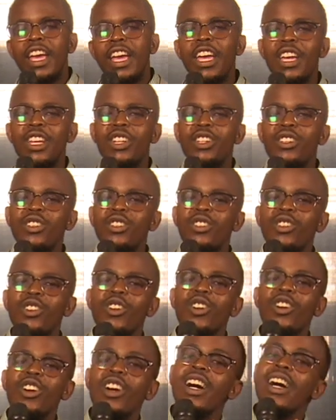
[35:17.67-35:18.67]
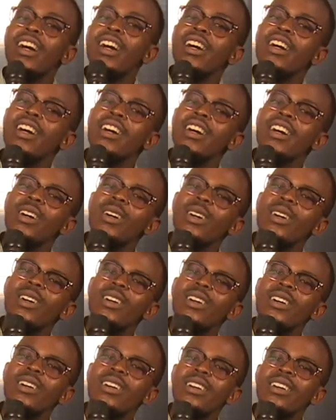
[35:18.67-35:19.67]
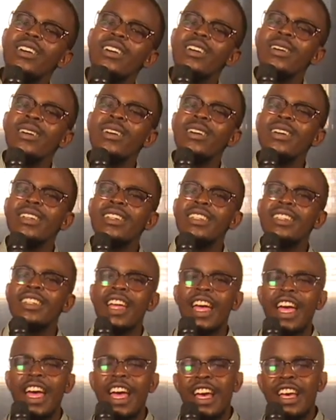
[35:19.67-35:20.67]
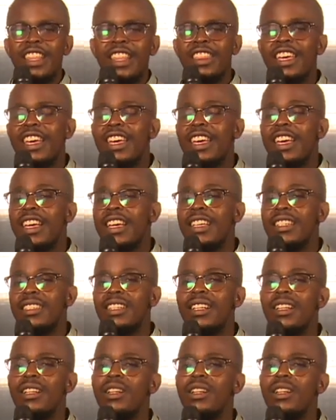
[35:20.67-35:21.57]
In your heart there's a